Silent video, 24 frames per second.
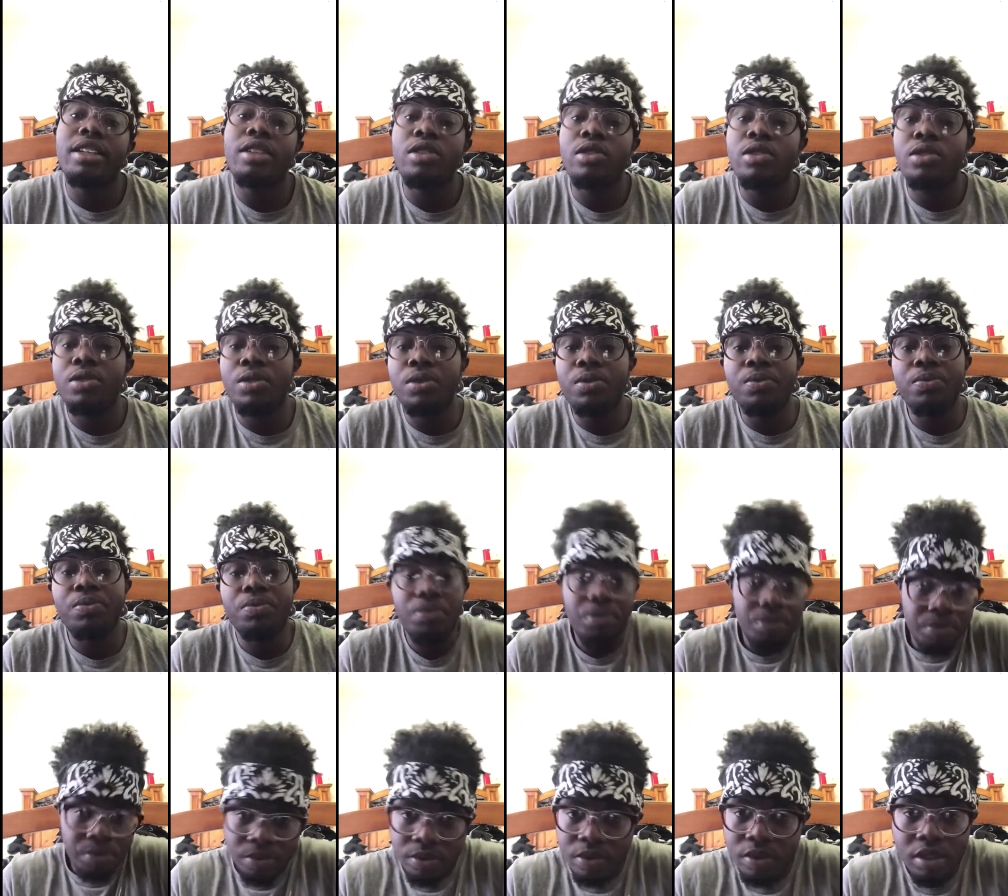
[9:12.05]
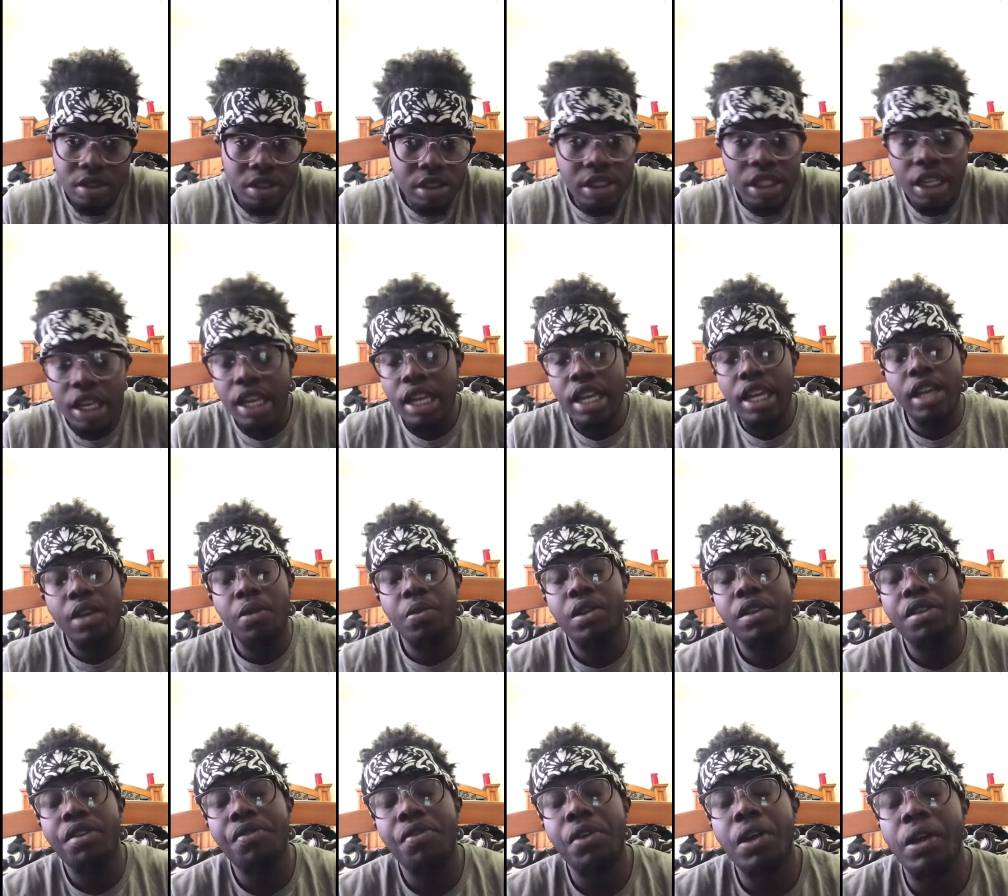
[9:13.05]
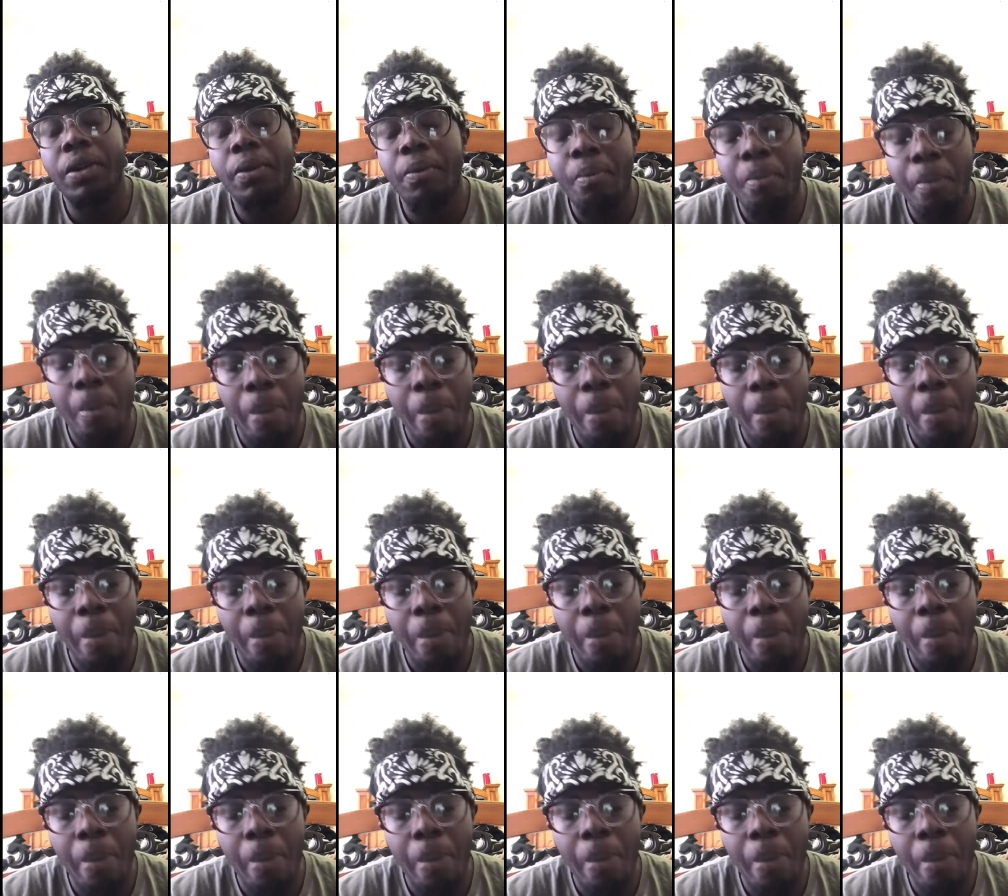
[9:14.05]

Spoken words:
you know. It was fun.